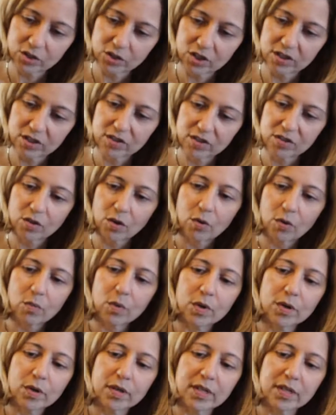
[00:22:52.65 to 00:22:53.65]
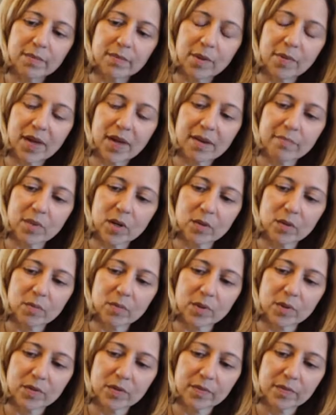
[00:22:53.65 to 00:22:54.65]
She is so worried about that
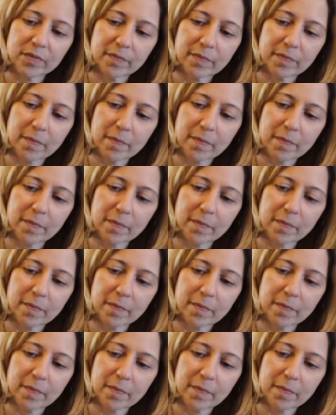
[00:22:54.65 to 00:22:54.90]
marble.